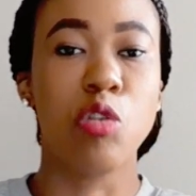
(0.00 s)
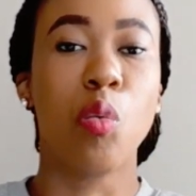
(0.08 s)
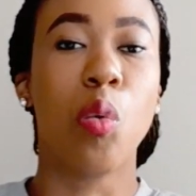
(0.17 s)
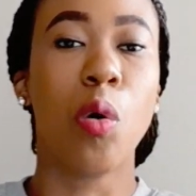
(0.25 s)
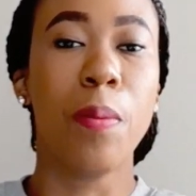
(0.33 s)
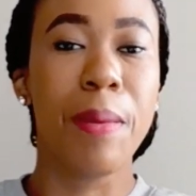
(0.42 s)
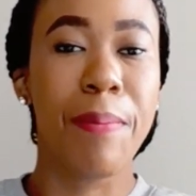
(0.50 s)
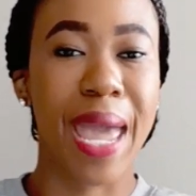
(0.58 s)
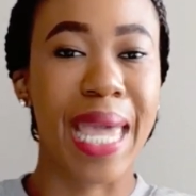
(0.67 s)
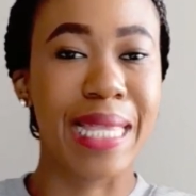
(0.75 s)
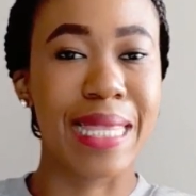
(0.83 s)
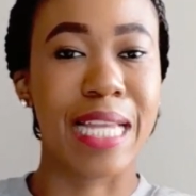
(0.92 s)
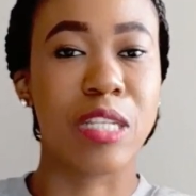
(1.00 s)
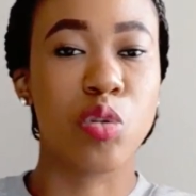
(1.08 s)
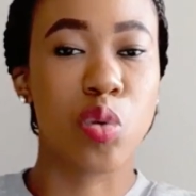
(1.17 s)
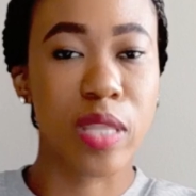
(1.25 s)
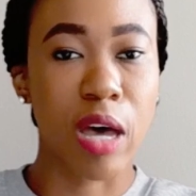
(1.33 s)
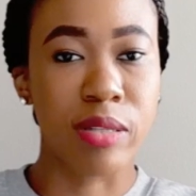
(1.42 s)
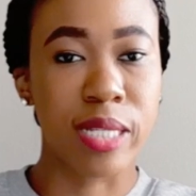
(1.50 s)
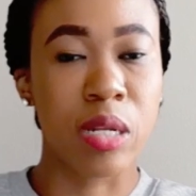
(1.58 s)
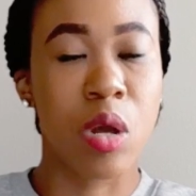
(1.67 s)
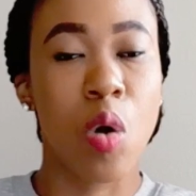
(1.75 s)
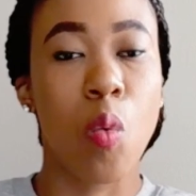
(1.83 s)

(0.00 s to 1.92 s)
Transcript: you will be paying that 2,000